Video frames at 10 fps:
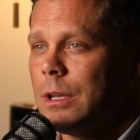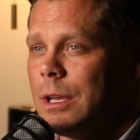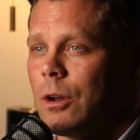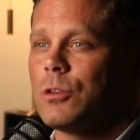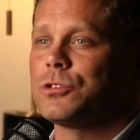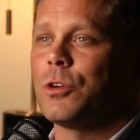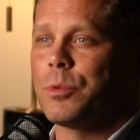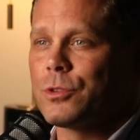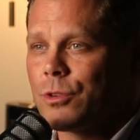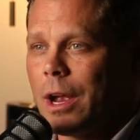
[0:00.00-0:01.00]
it also
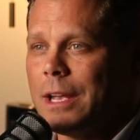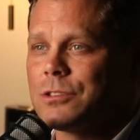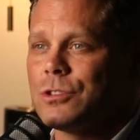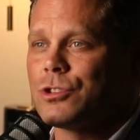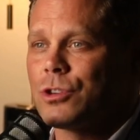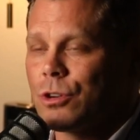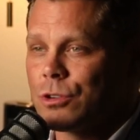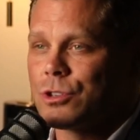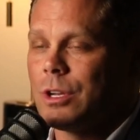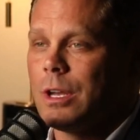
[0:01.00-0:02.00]
portrays the
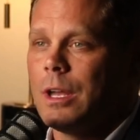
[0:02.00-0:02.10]
church